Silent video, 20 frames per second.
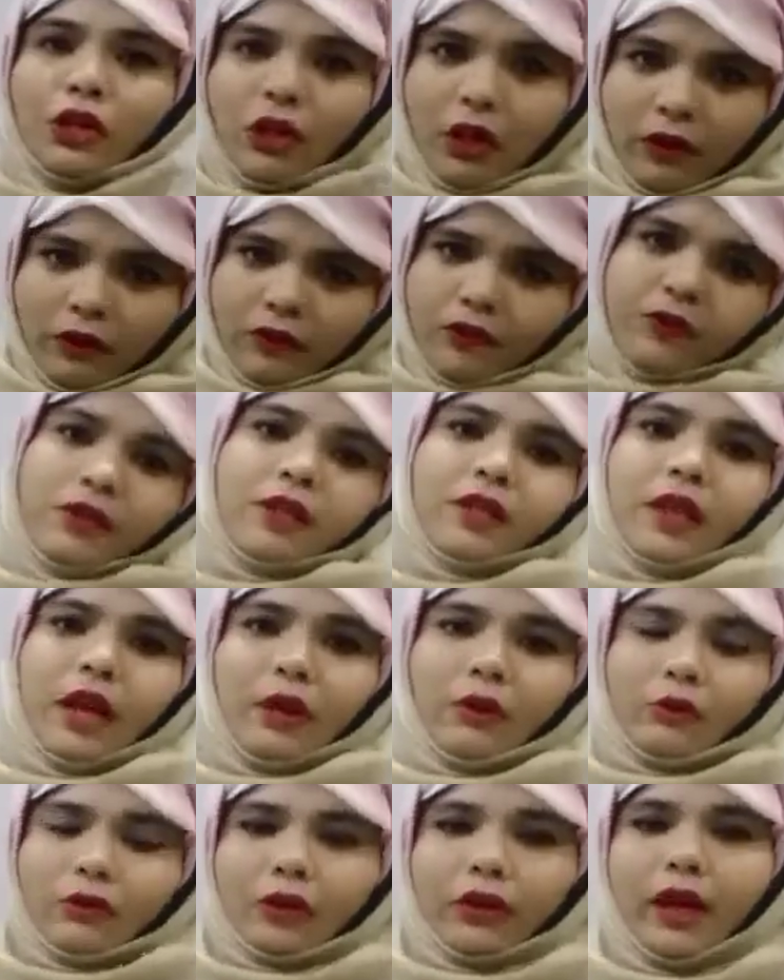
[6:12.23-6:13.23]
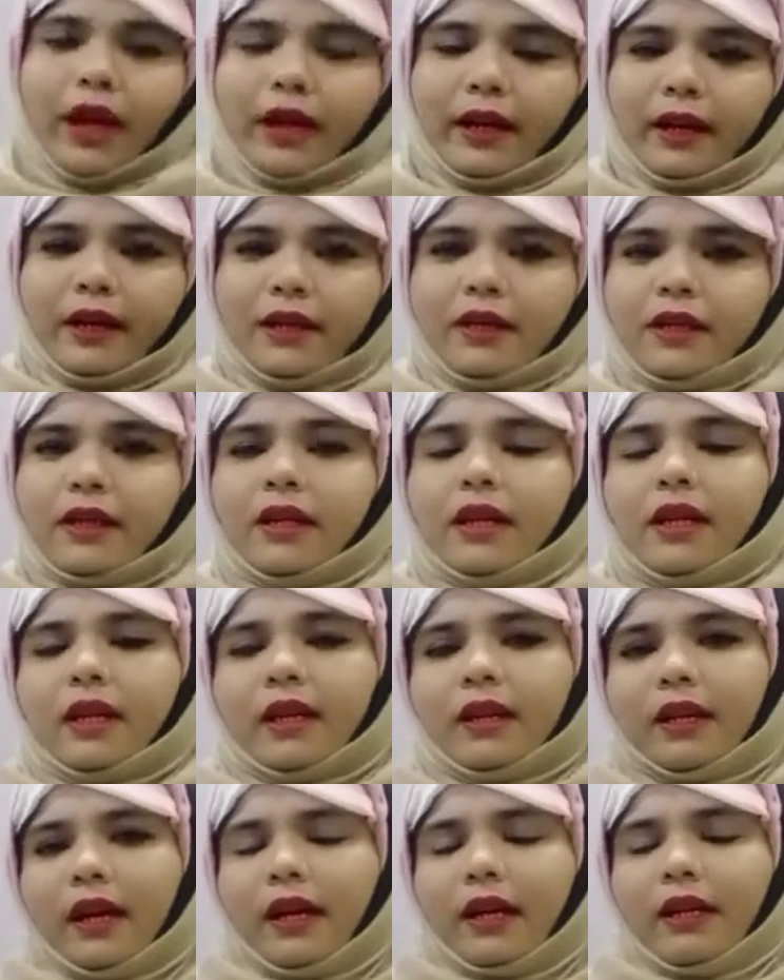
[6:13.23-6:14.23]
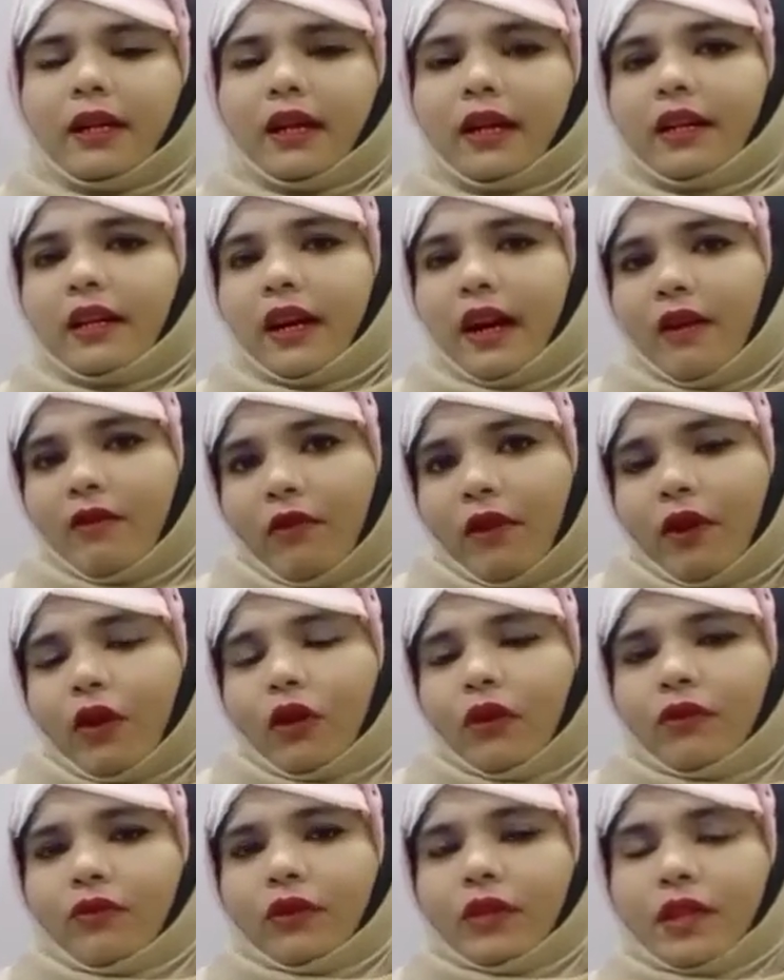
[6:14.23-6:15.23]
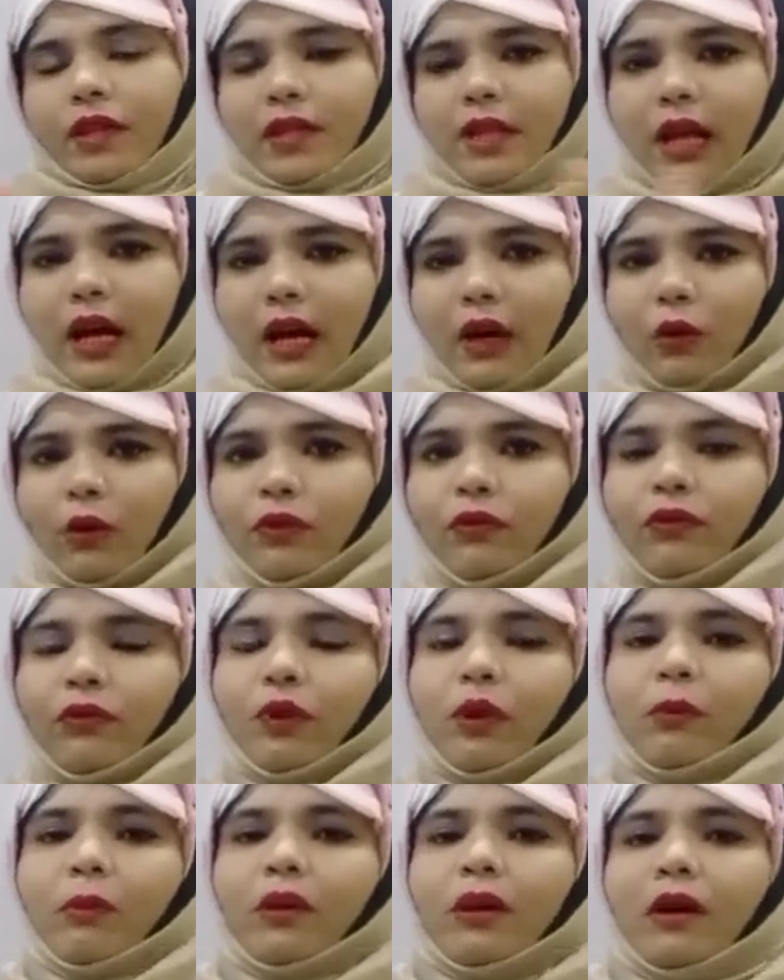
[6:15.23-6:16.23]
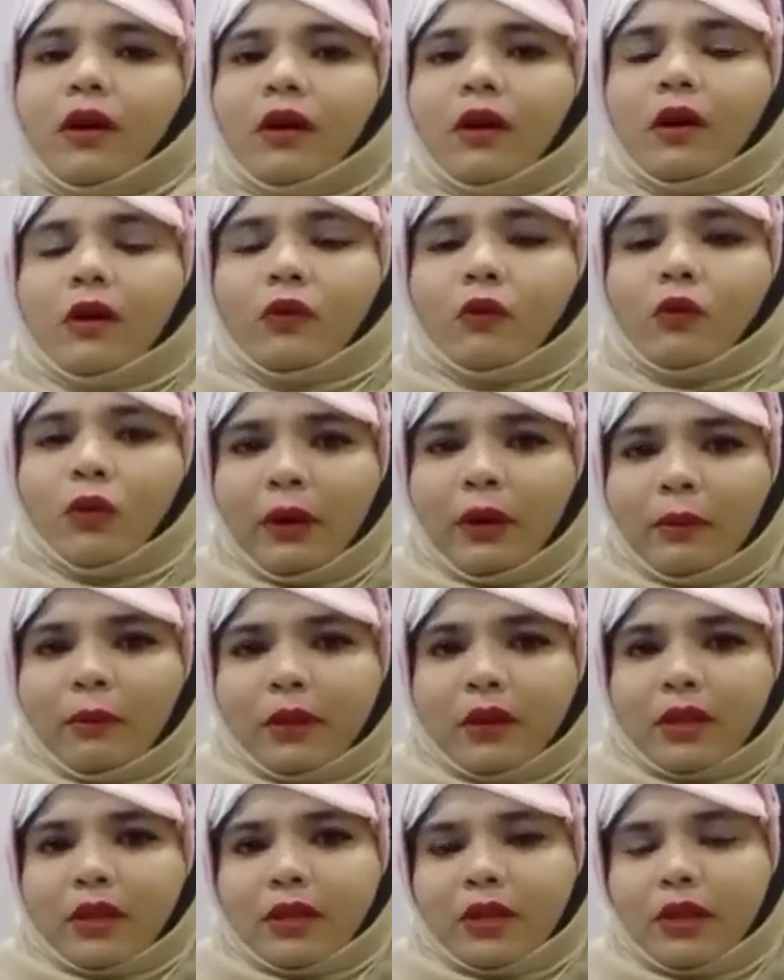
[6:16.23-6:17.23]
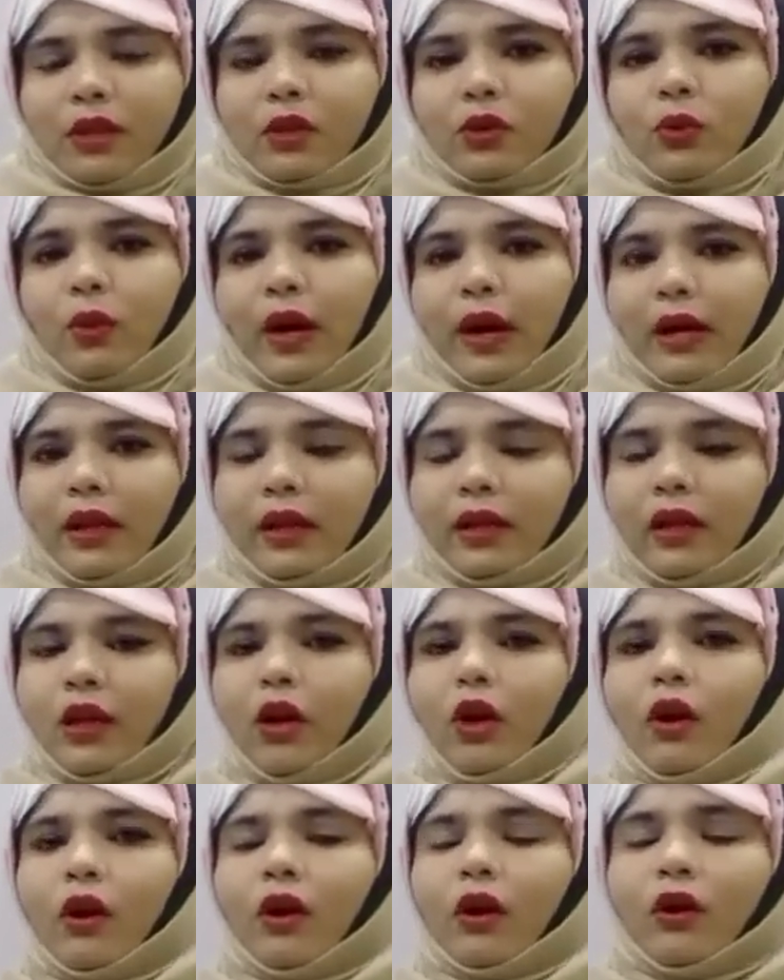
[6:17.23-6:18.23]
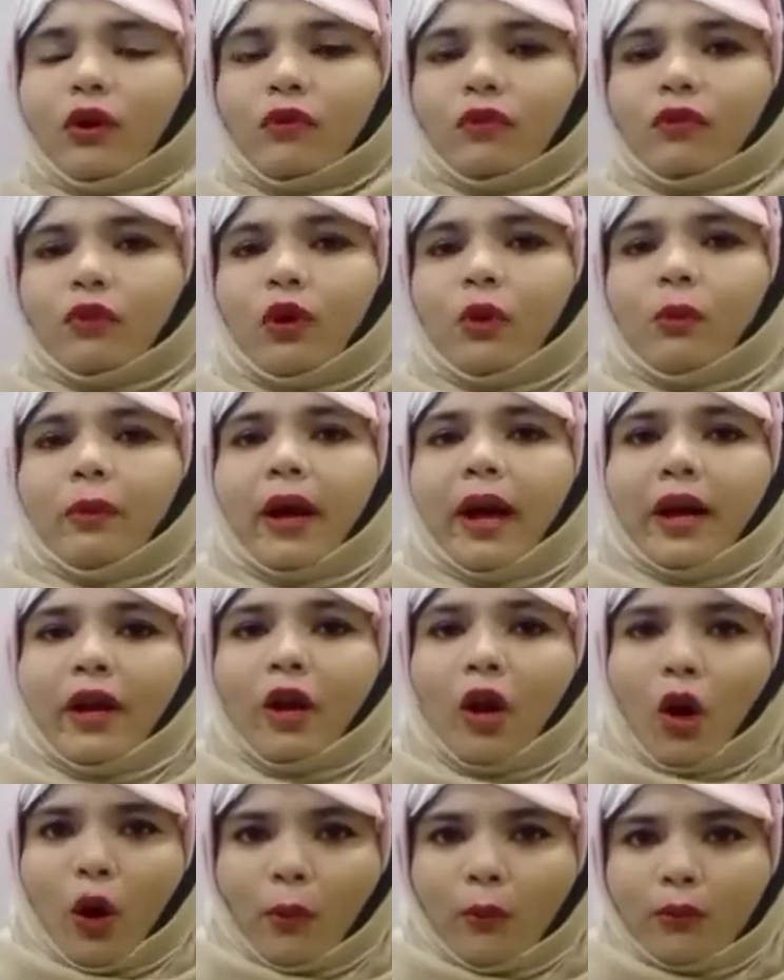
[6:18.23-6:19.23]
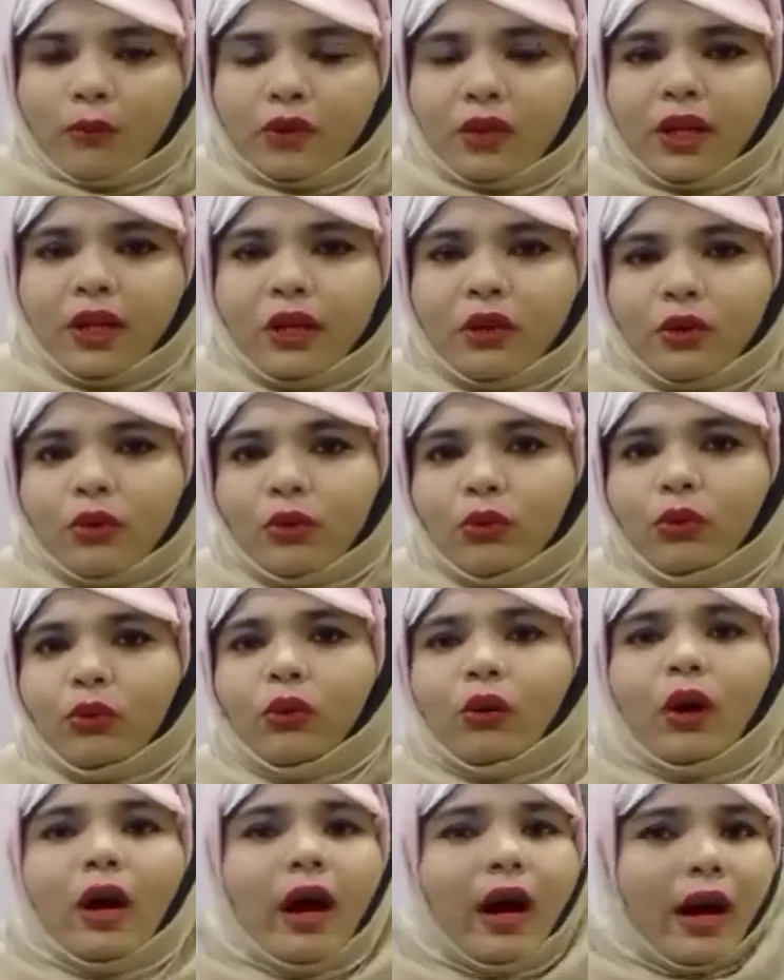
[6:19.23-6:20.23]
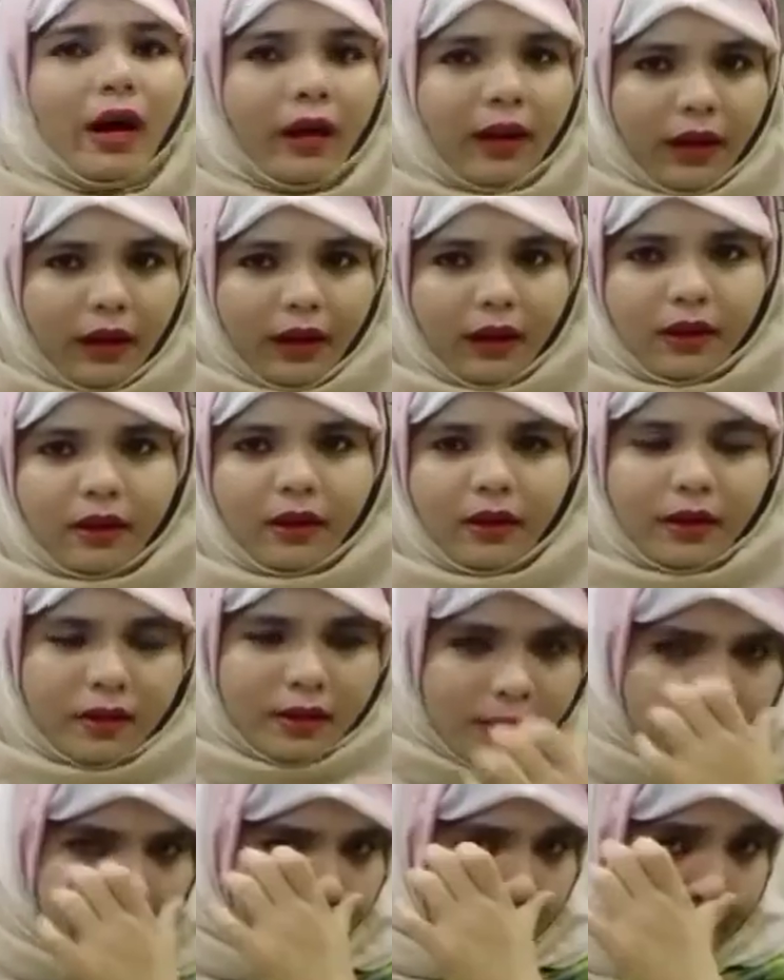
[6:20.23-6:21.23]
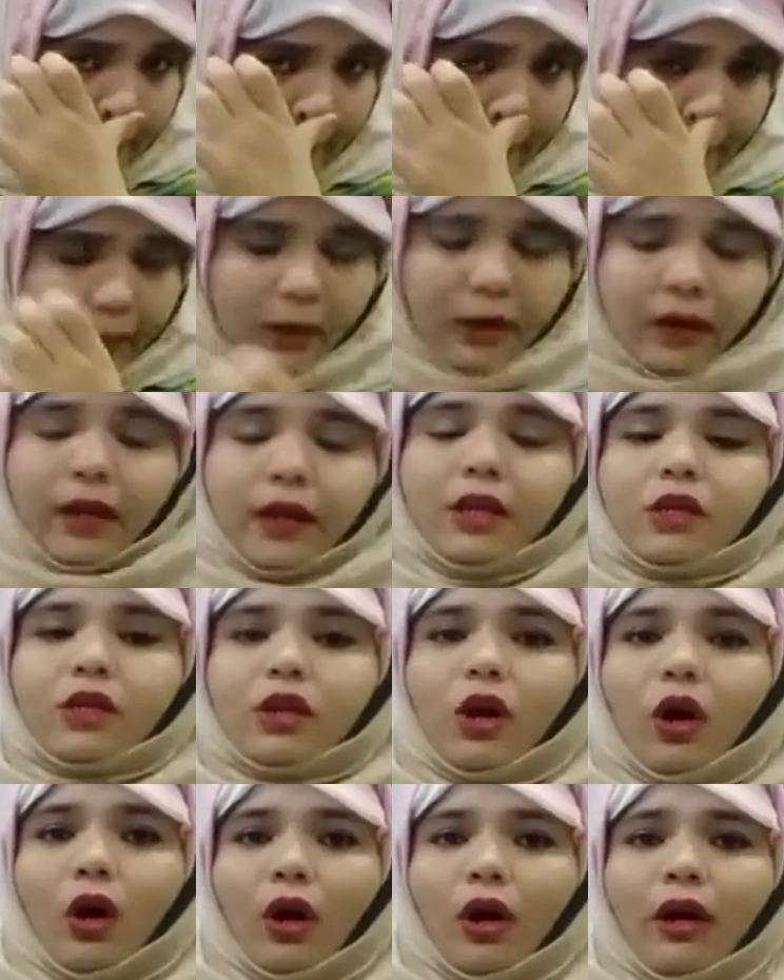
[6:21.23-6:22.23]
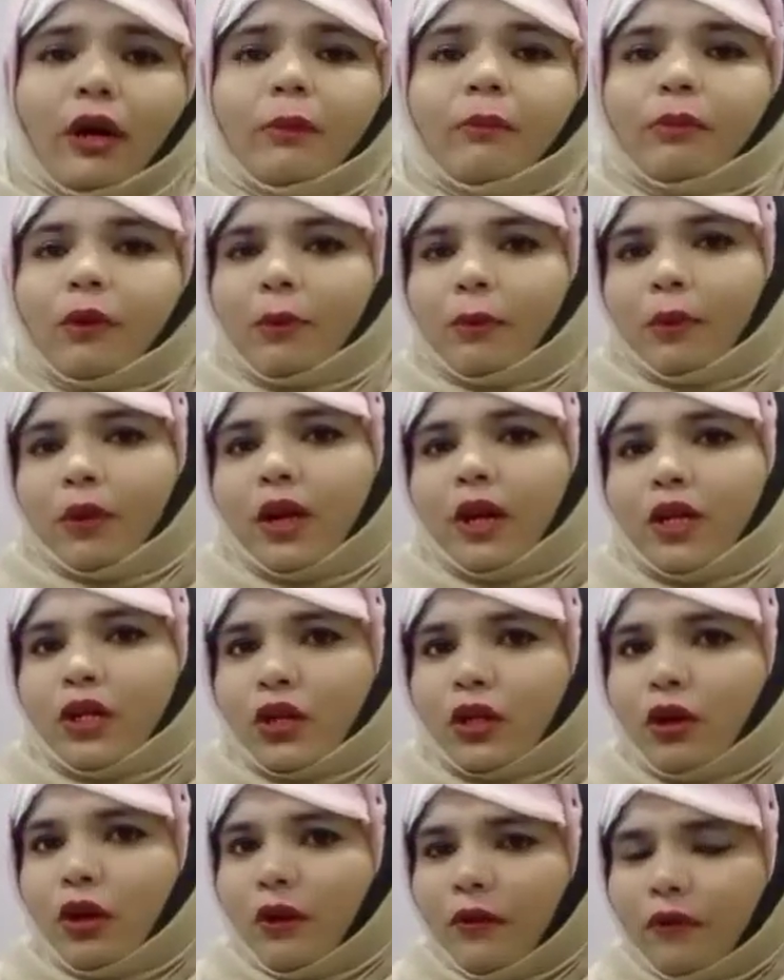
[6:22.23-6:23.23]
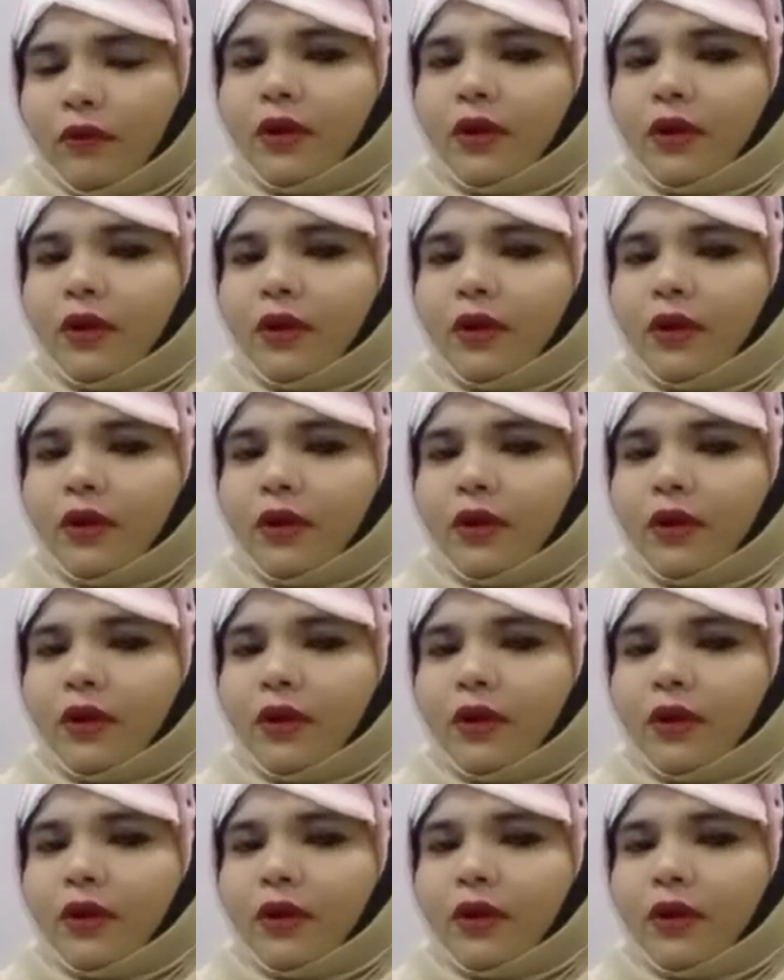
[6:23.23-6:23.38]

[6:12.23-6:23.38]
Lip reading: of sound. Get it? That the traveling of the sound from one person to another or from an object to our ears is called propagation of